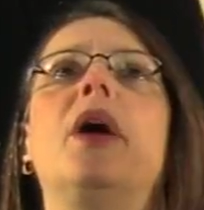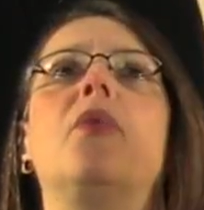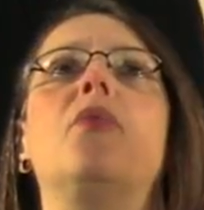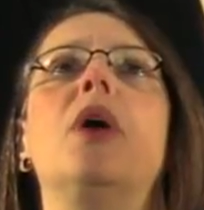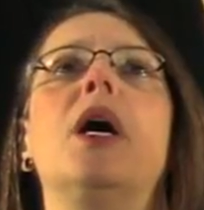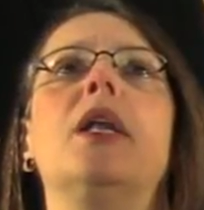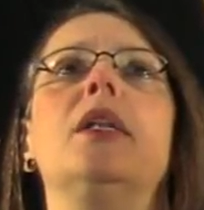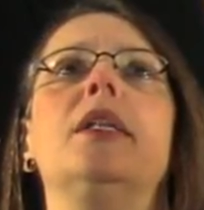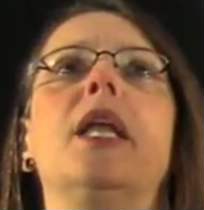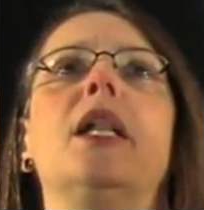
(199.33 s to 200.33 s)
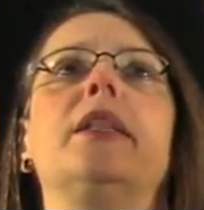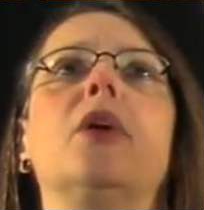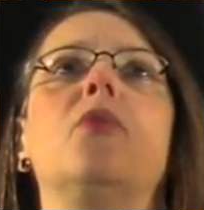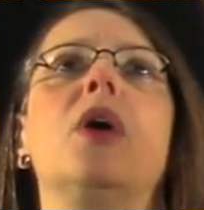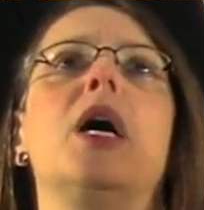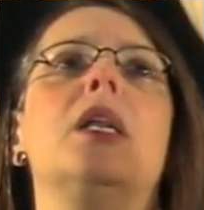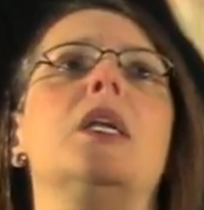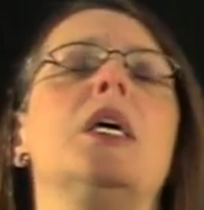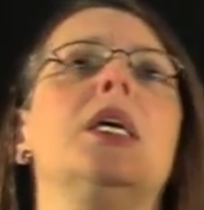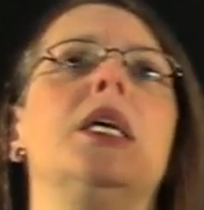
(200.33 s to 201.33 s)
bar 1, delta 1,
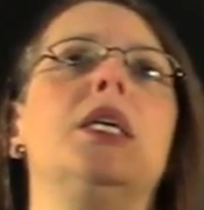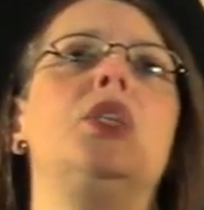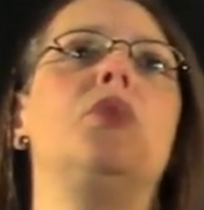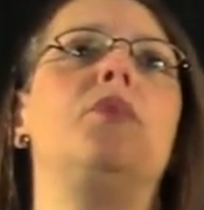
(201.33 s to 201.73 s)
is